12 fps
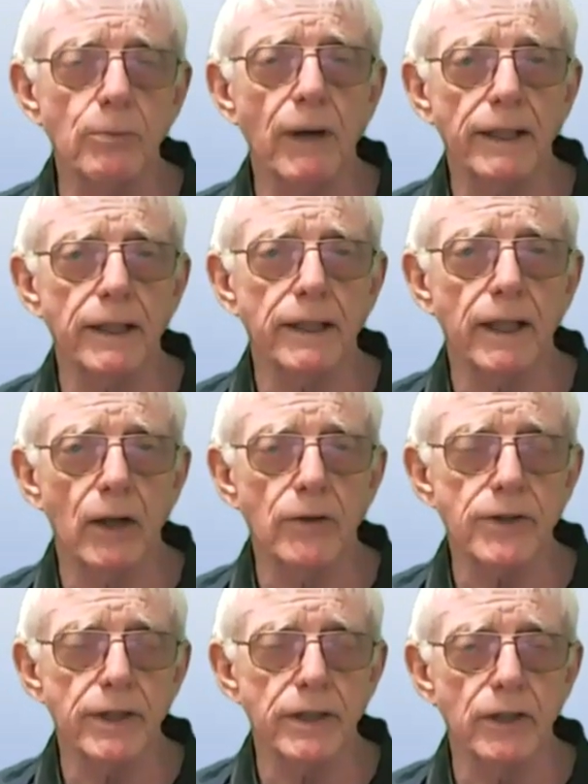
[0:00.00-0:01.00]
bank
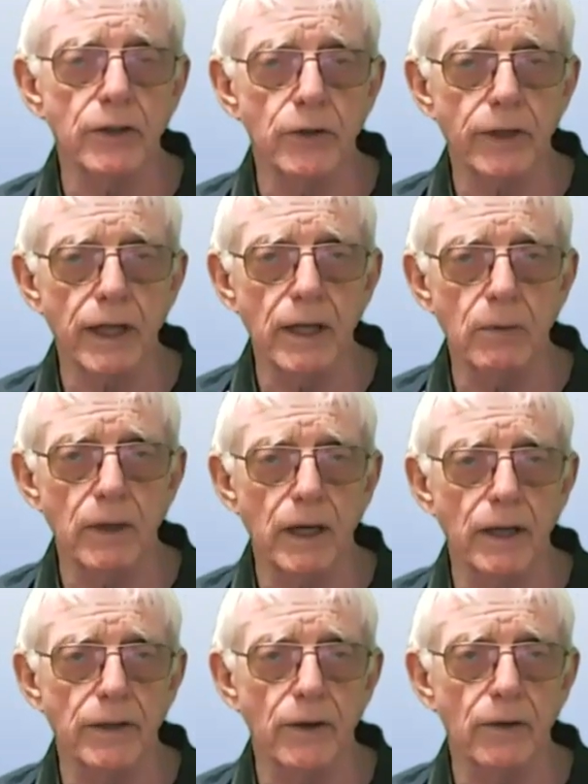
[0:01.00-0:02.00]
accounts in the UK where
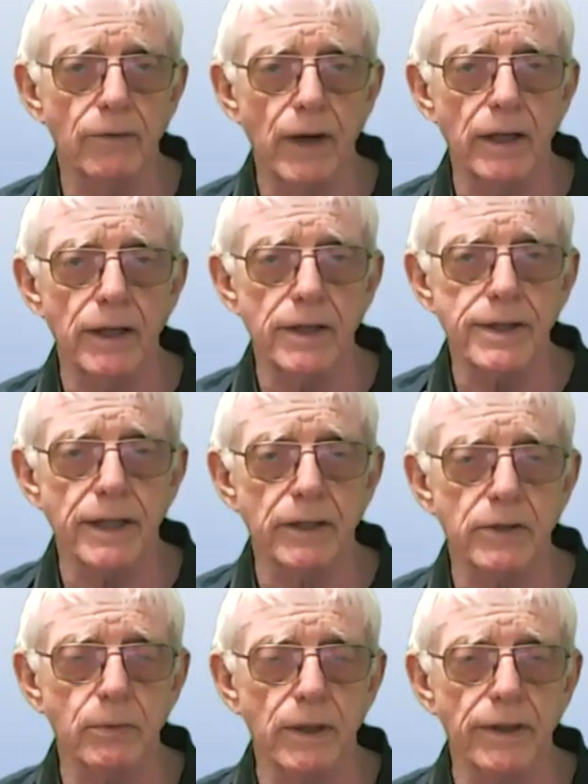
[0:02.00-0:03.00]
I do various
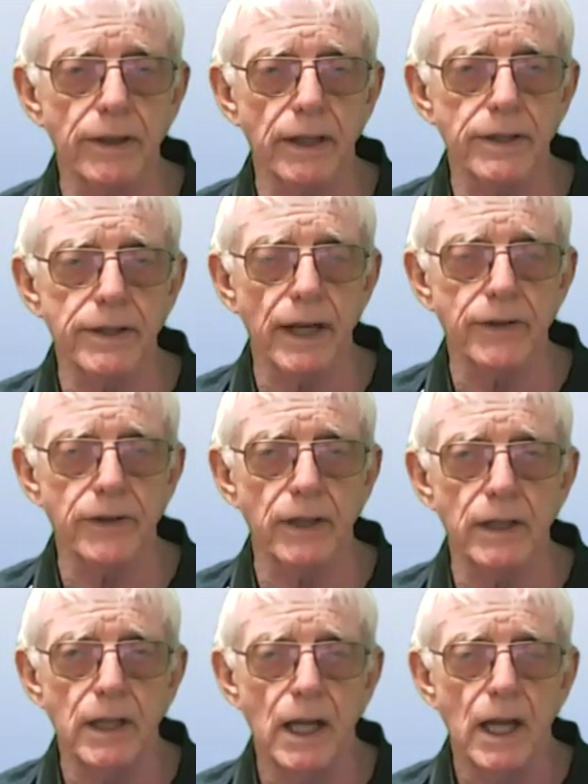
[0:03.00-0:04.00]
things with, etc.